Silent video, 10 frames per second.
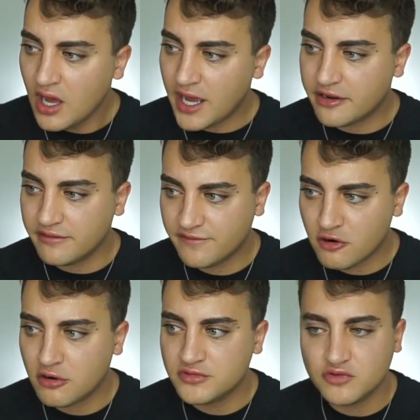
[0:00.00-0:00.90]
I
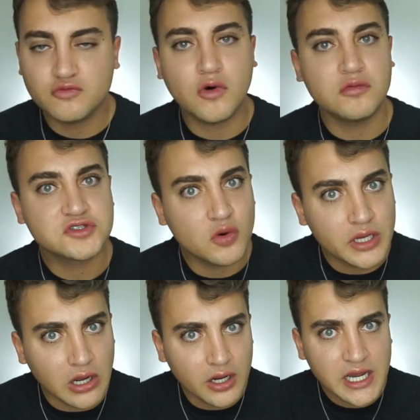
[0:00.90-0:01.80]
confirmed what was
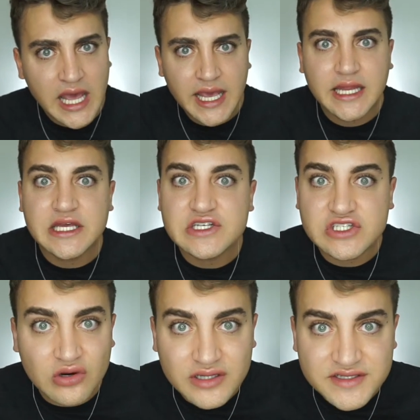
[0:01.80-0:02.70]
going on and he's
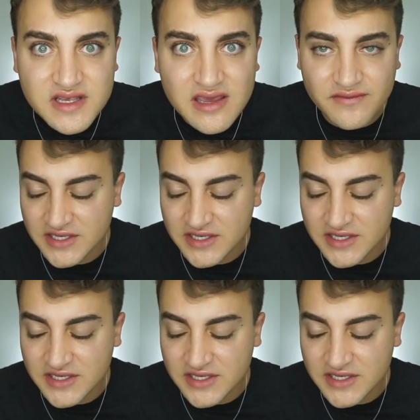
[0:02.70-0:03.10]
totally safe.